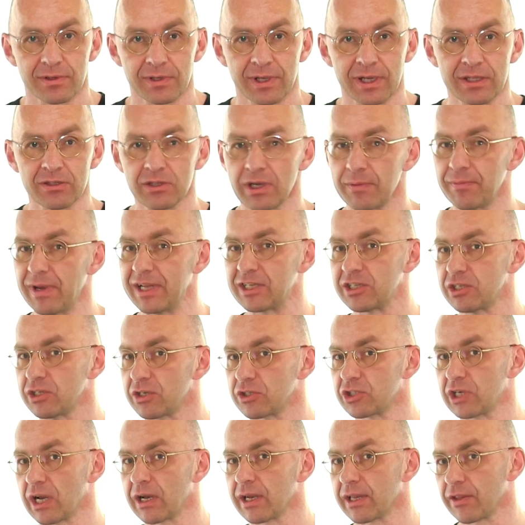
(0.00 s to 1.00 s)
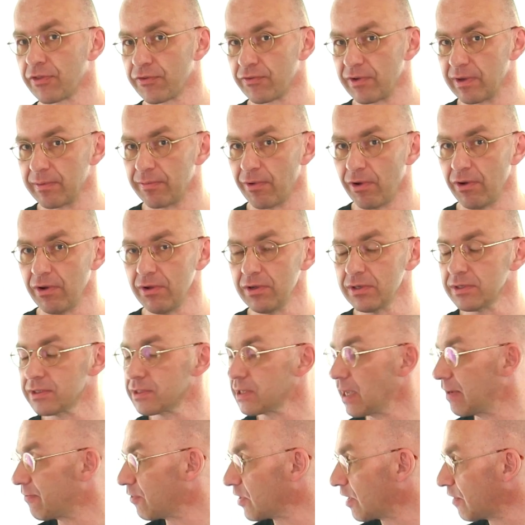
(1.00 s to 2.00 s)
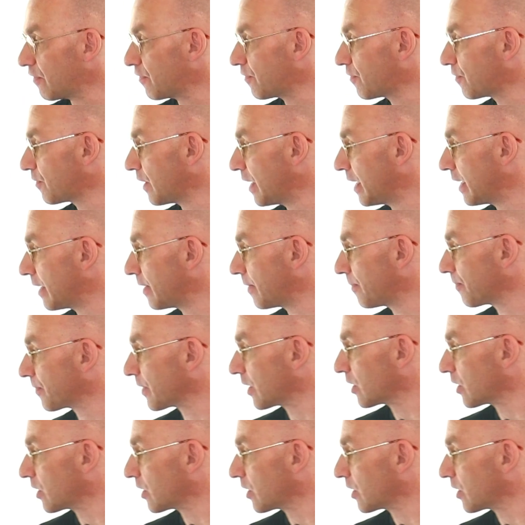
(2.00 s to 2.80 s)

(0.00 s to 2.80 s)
Okay, so imagine you're juggling three balls. And what I've uh,